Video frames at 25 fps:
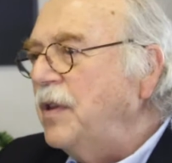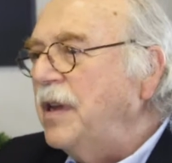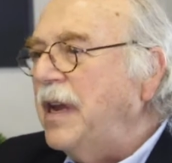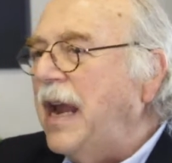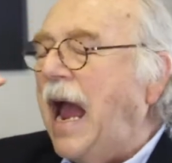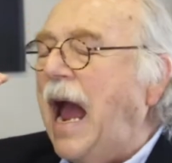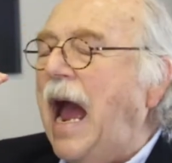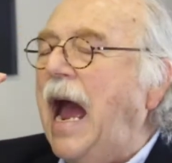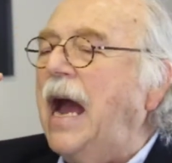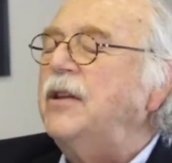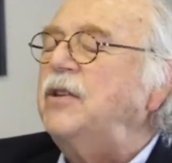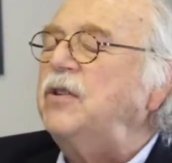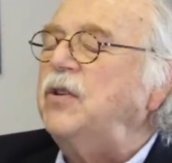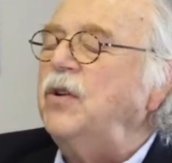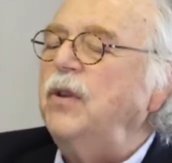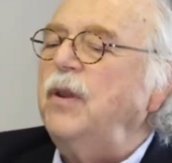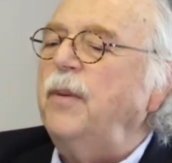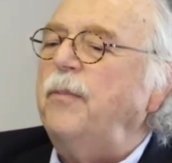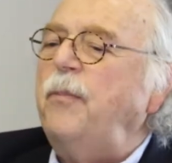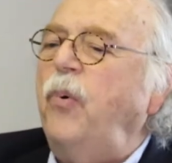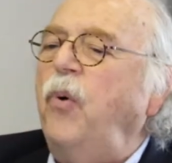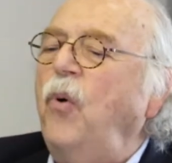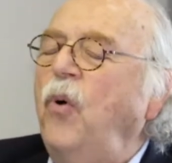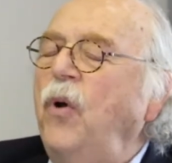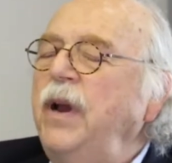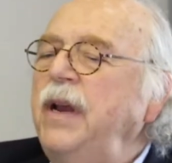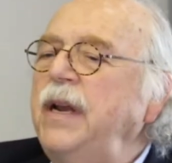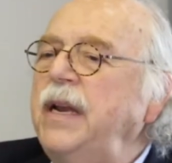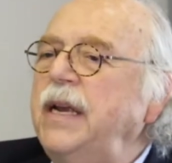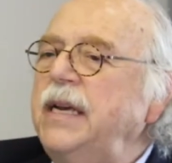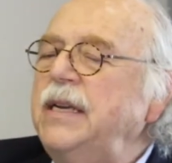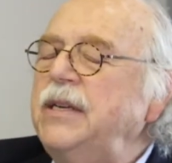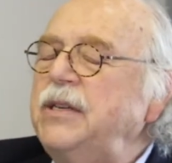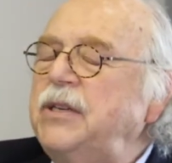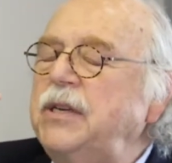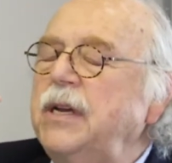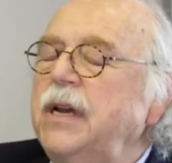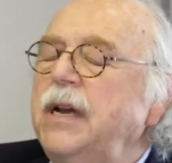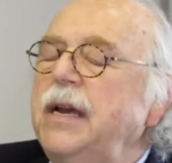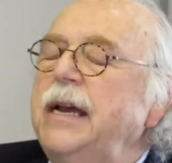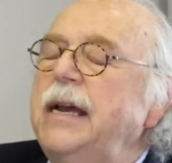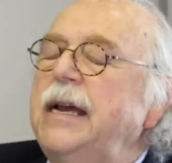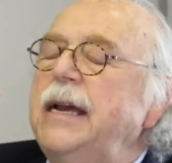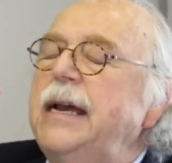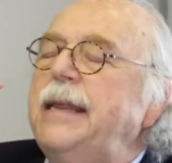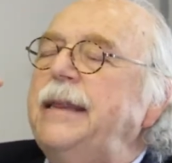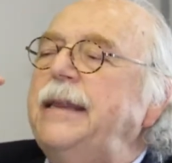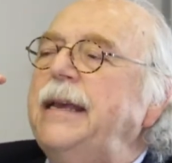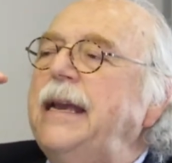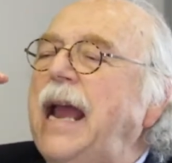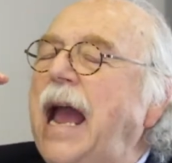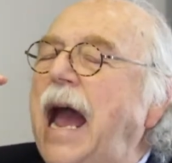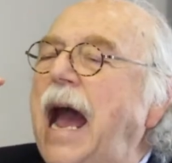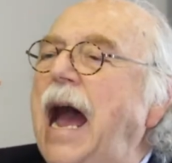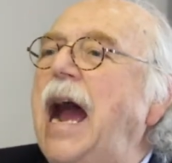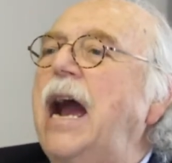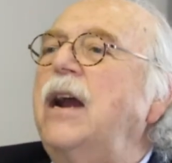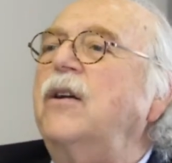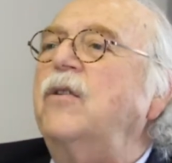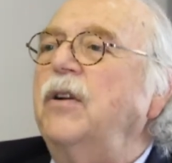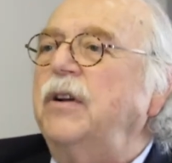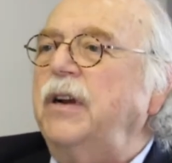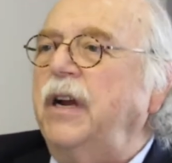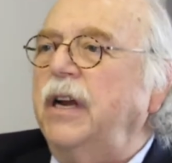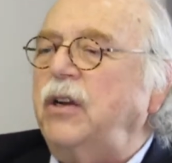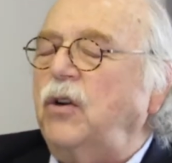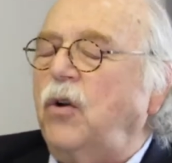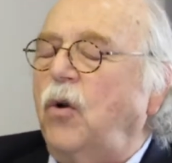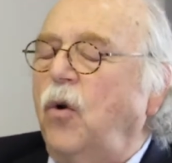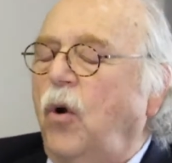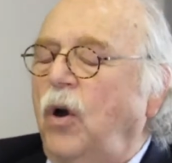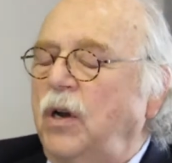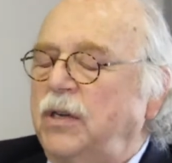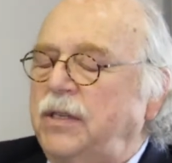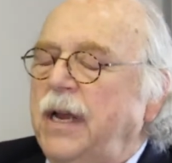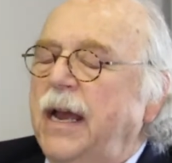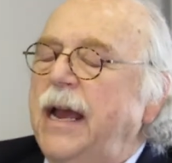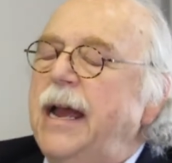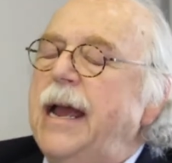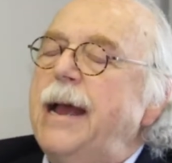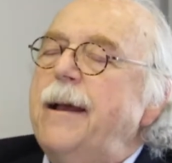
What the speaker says: the point is the aggregate cost.